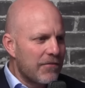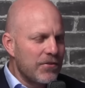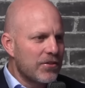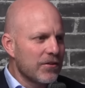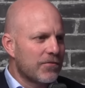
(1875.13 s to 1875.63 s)

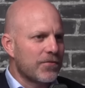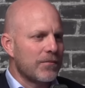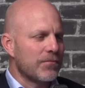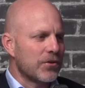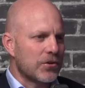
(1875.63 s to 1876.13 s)
Everything
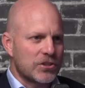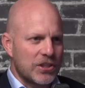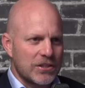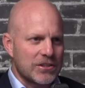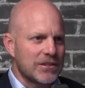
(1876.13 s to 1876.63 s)
from the
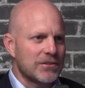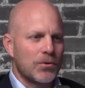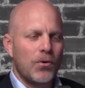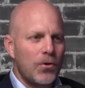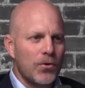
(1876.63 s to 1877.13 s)
Gosheshes
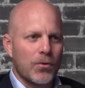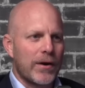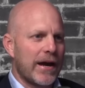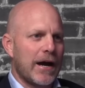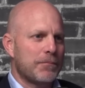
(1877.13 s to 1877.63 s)
all the
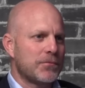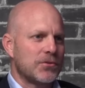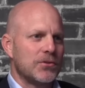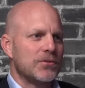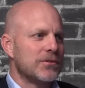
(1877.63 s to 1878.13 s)
way up
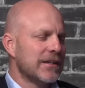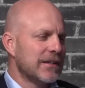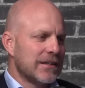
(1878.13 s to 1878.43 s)
to,